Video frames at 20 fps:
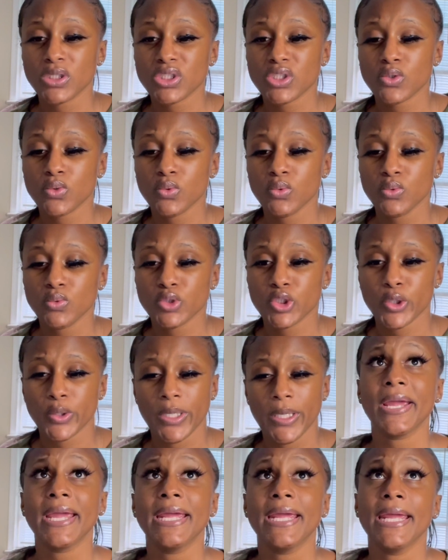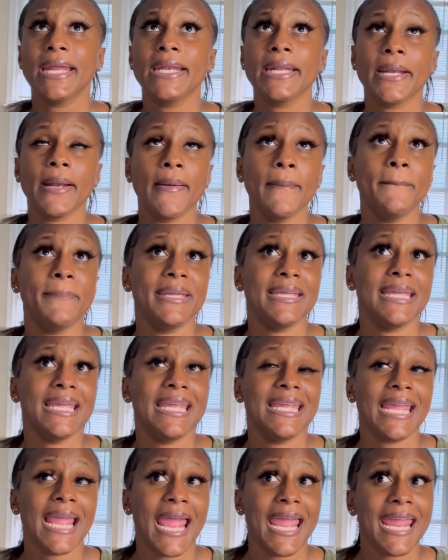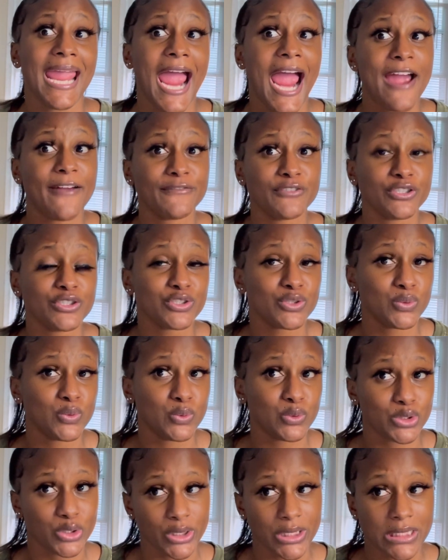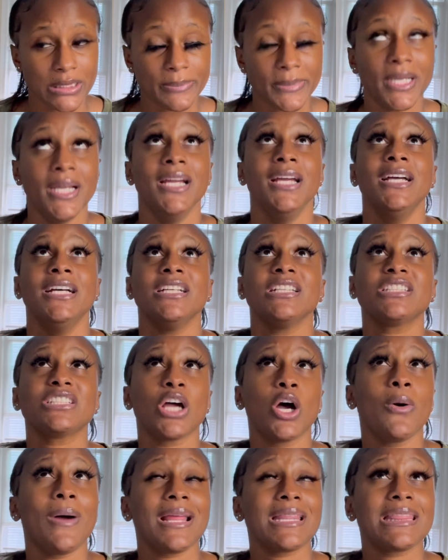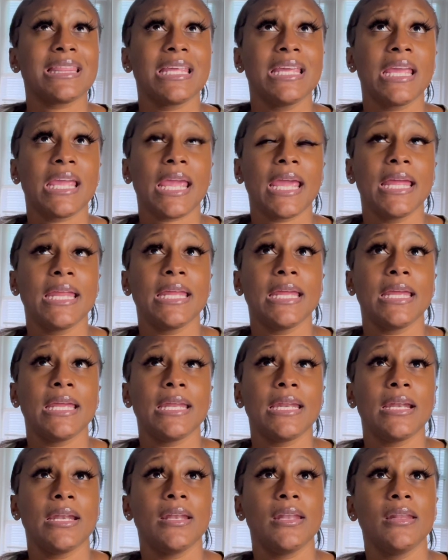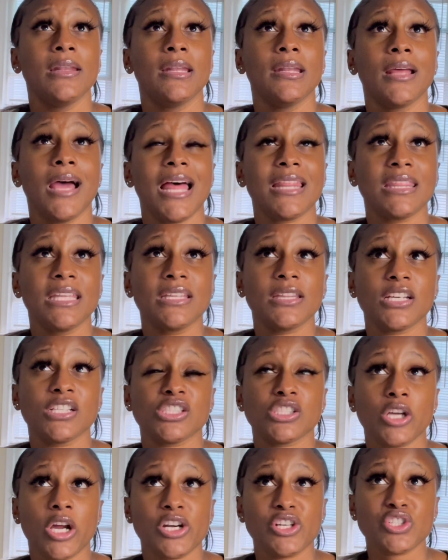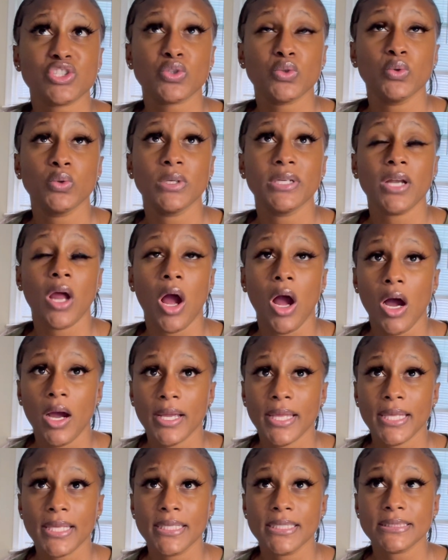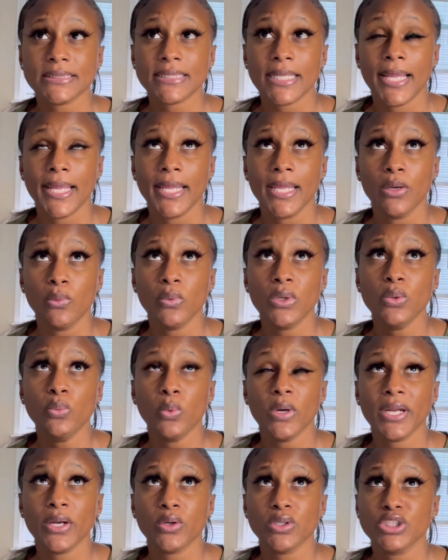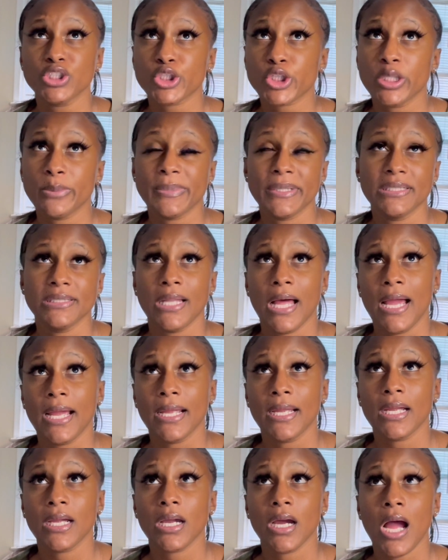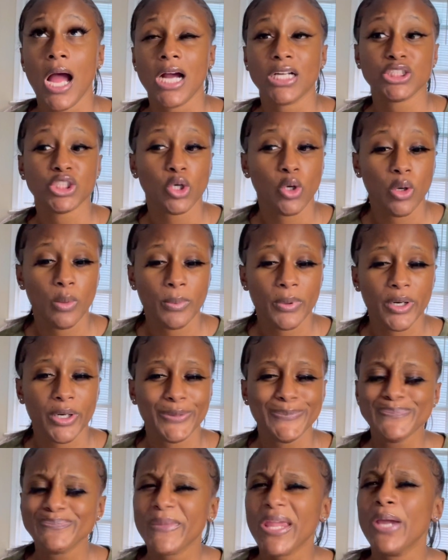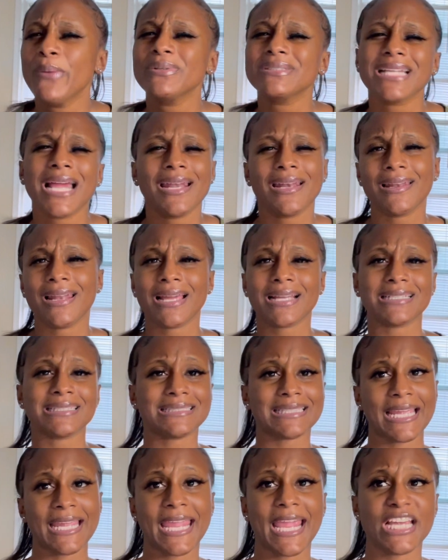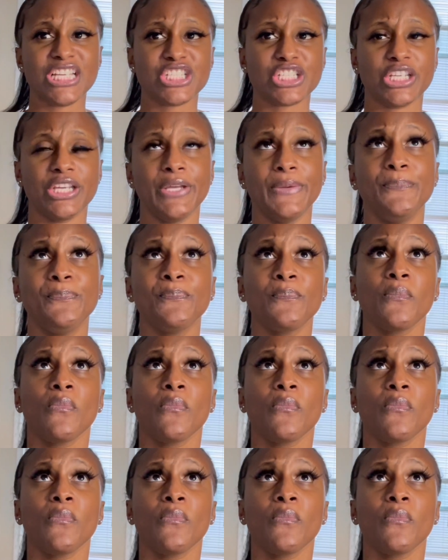school trip and ended up being a after school trip. So I think in I think they started school in August, and we went on a trip in like October. It was kind of like a staycation.